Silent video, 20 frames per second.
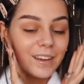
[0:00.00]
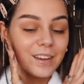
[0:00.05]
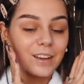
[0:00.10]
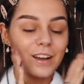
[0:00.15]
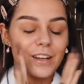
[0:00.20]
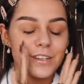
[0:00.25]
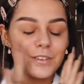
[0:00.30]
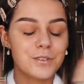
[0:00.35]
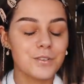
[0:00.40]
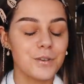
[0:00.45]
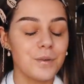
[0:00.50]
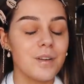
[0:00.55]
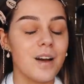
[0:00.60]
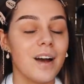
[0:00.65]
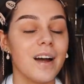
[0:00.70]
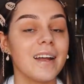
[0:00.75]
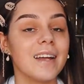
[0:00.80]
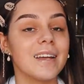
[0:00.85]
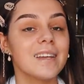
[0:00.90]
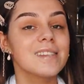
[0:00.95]
Guys, you're too
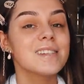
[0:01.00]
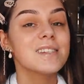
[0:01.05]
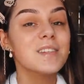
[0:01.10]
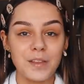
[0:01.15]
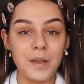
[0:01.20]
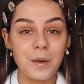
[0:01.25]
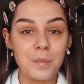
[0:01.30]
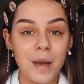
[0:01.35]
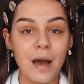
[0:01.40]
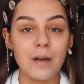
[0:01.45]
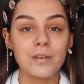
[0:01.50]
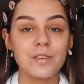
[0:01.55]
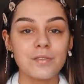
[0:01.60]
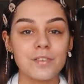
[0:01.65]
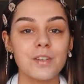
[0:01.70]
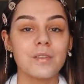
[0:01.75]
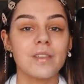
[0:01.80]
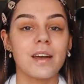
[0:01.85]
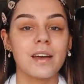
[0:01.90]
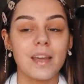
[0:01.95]
nice. The amount of
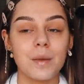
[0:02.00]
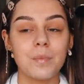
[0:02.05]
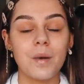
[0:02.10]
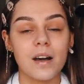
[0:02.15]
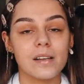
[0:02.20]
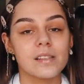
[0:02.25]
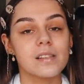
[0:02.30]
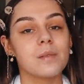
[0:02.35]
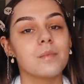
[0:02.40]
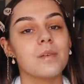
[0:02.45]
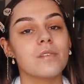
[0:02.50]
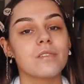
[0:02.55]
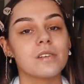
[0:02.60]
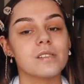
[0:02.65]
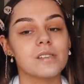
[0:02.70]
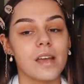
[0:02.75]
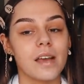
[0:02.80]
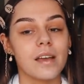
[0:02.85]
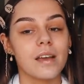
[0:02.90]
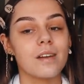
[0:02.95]
you that keep asking me for a
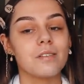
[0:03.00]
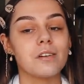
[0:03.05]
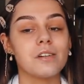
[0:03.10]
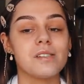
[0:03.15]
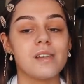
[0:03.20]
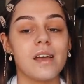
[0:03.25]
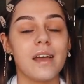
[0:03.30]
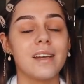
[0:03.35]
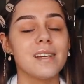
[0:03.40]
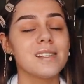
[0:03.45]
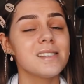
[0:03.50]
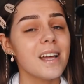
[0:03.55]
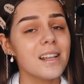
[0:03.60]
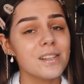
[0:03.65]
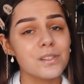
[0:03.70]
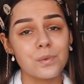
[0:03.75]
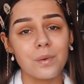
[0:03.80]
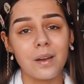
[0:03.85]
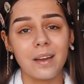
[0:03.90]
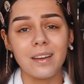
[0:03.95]
skincare routine, it's
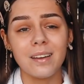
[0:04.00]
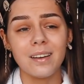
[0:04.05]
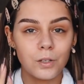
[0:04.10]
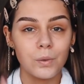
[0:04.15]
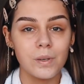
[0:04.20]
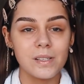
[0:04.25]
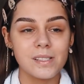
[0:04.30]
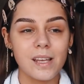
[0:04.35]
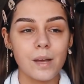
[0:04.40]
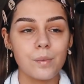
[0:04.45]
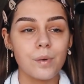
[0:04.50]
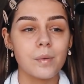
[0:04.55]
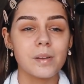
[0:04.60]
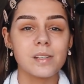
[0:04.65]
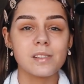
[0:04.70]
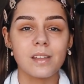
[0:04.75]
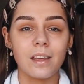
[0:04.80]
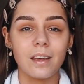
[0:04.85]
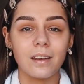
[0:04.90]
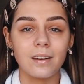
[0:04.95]
dead sweet. You always say about my
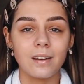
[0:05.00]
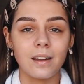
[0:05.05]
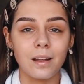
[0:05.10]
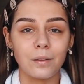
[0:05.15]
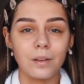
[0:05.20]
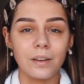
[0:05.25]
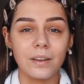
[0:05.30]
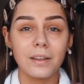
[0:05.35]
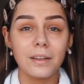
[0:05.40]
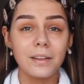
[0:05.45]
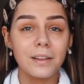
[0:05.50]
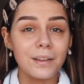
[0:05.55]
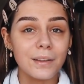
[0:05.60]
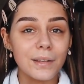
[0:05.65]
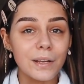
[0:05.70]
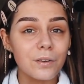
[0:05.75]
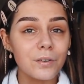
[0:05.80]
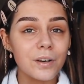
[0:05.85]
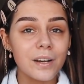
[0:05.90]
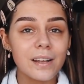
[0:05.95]
skin and how like
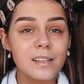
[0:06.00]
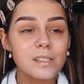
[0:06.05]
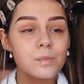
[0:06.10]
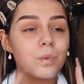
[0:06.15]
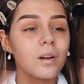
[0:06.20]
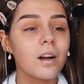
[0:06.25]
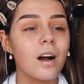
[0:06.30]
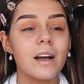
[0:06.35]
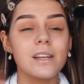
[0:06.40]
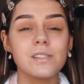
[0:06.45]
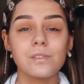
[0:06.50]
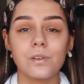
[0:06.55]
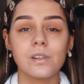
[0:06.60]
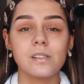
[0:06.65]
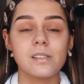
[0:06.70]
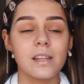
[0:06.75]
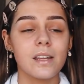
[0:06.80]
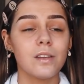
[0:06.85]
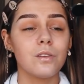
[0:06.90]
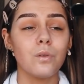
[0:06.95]
clear it is, but guys,
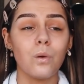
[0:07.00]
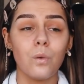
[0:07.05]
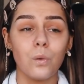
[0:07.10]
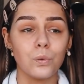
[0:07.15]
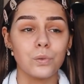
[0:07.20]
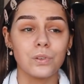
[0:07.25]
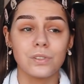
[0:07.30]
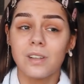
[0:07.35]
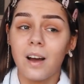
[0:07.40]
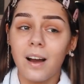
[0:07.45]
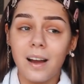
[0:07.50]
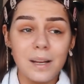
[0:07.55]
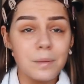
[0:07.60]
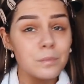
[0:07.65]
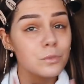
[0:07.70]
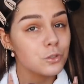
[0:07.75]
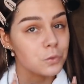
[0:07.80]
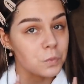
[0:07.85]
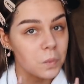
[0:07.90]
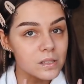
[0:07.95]
honestly, not all the
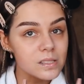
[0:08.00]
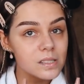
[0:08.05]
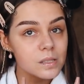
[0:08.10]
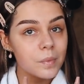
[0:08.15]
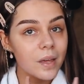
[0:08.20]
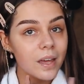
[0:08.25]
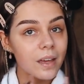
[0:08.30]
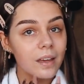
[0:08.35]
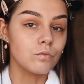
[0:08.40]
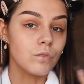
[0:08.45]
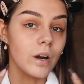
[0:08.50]
time, trust me.